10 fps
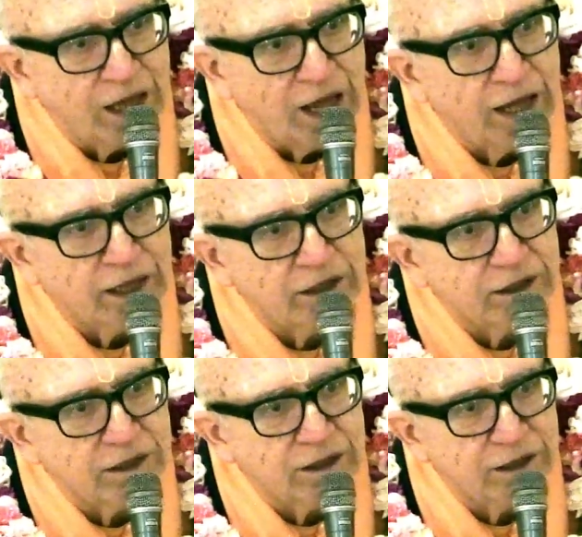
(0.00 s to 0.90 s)
And
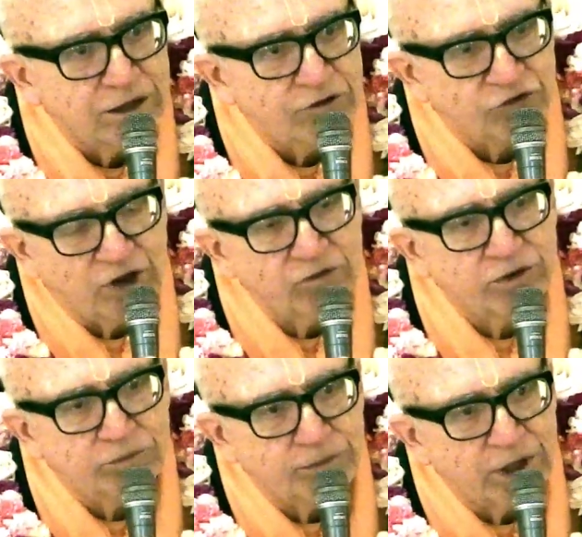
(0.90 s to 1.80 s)
he's
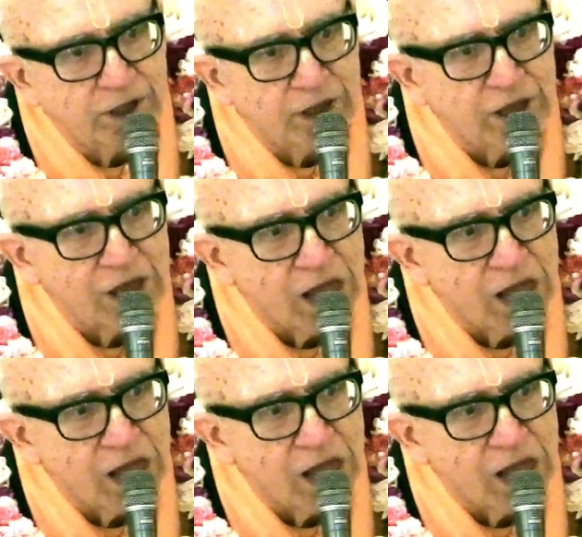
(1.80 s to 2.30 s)
given me